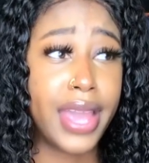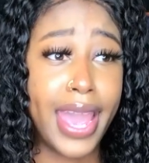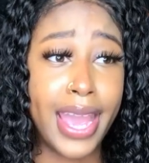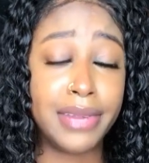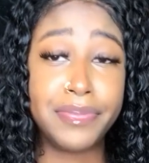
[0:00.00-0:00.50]

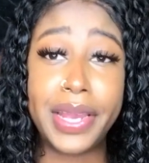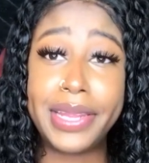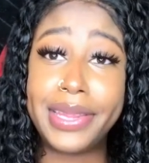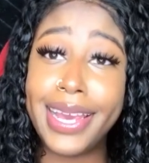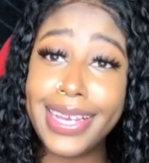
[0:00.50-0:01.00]
And
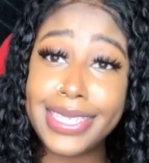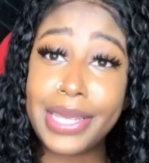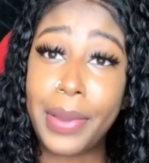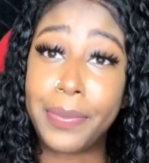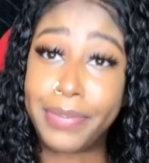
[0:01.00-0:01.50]

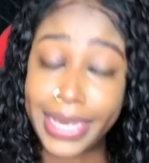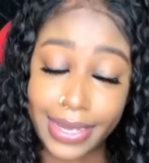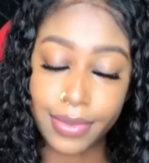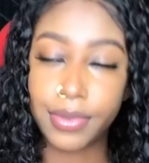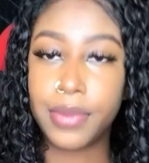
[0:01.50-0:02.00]
this
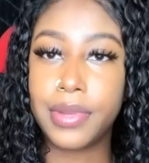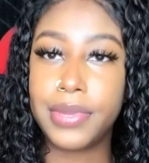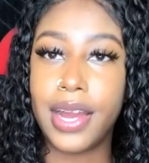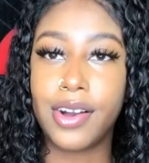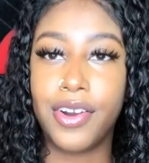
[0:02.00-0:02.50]
bit, well, let
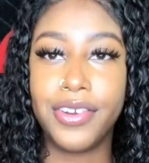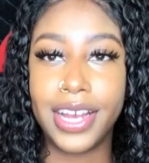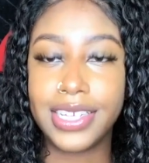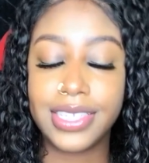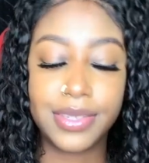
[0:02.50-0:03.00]
me not call her
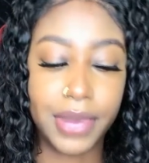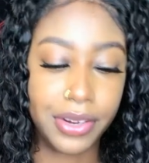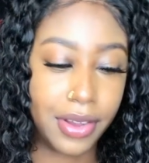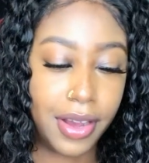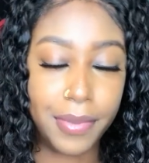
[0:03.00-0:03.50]
that because this is
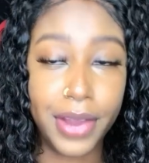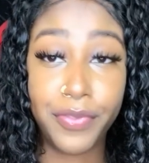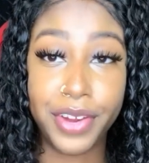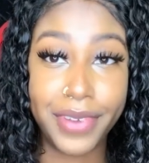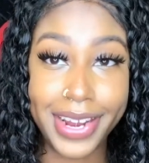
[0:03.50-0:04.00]
my
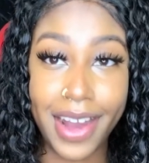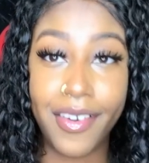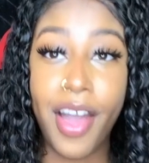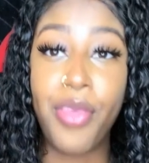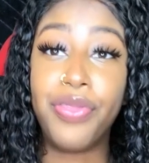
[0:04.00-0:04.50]
friend right
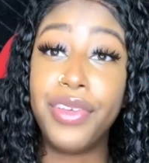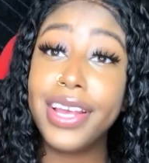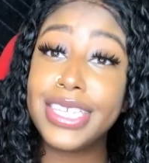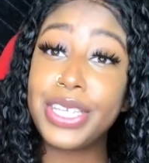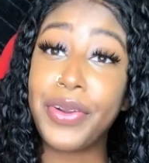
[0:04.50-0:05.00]
now.
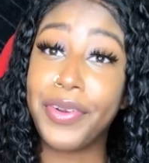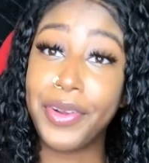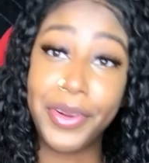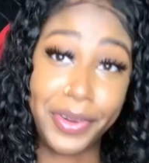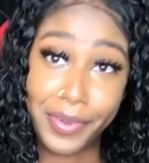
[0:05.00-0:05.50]
This
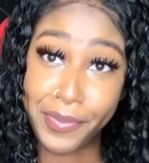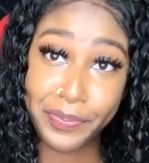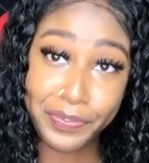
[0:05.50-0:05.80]
girl